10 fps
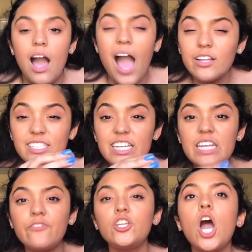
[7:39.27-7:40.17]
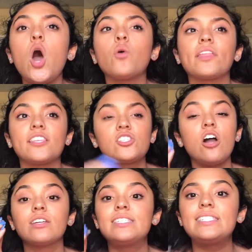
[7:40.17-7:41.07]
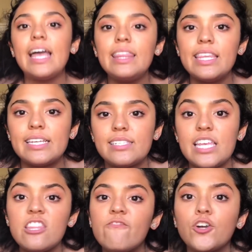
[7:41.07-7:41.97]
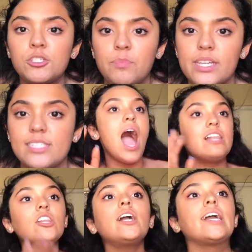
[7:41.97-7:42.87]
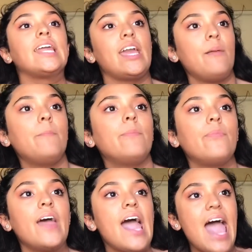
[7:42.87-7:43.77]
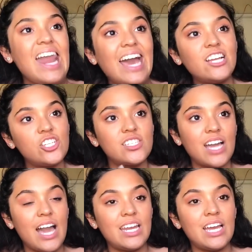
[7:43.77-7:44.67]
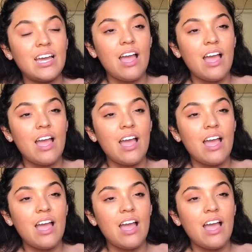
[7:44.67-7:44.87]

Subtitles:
I didn't even know that the song said this in the first place. I look at him and I just kind of,